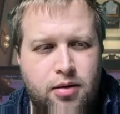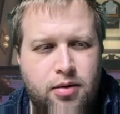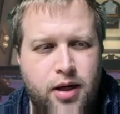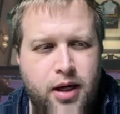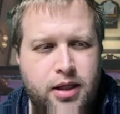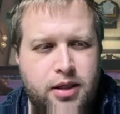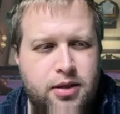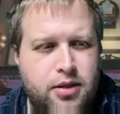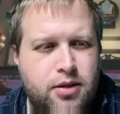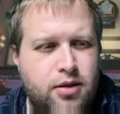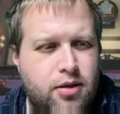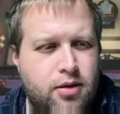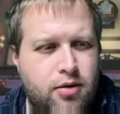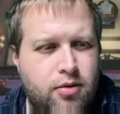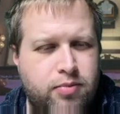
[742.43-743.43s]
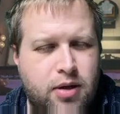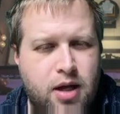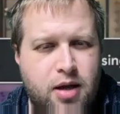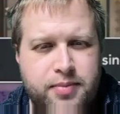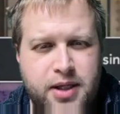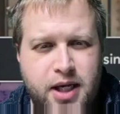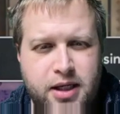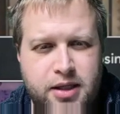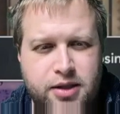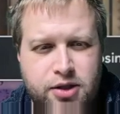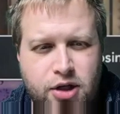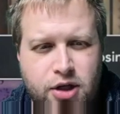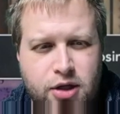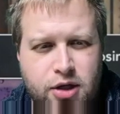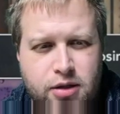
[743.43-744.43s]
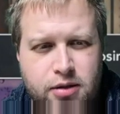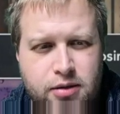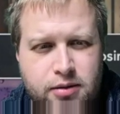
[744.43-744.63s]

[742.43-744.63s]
Right. so Plum takes a turn.